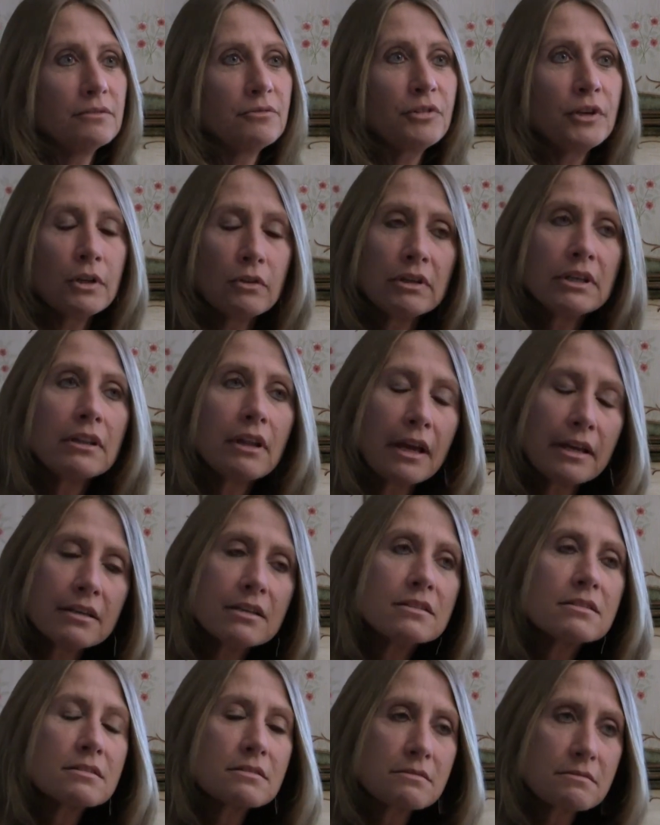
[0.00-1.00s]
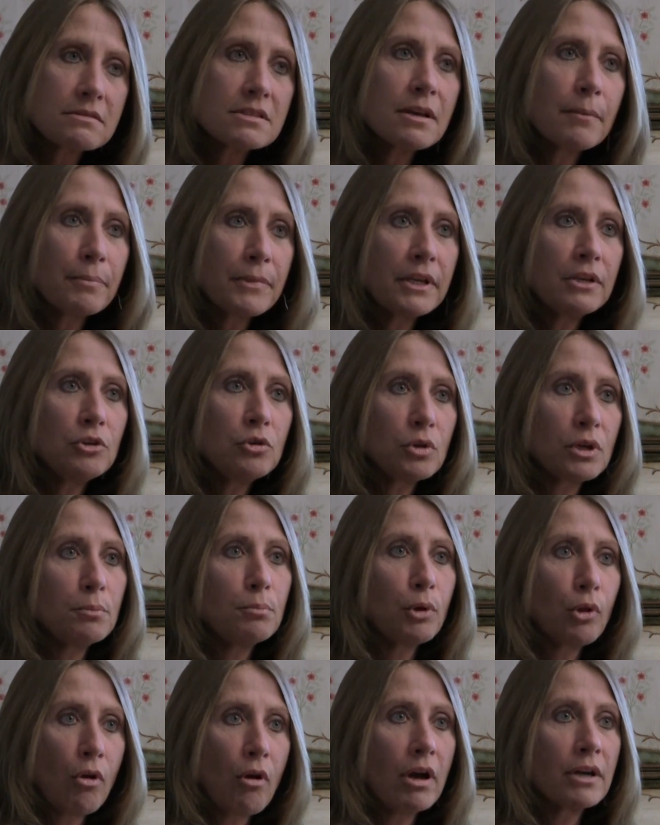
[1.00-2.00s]
feeling like it's something you can
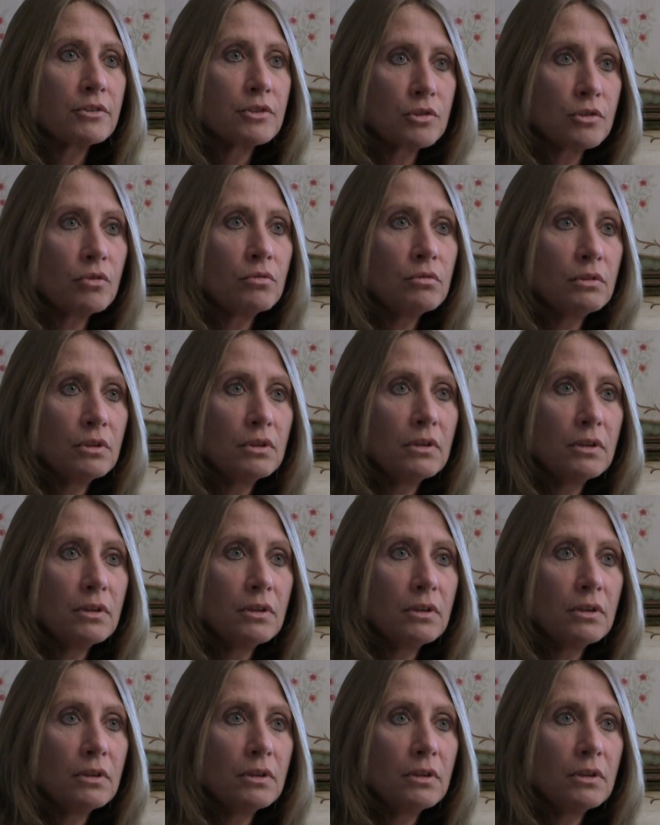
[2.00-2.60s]
belong to.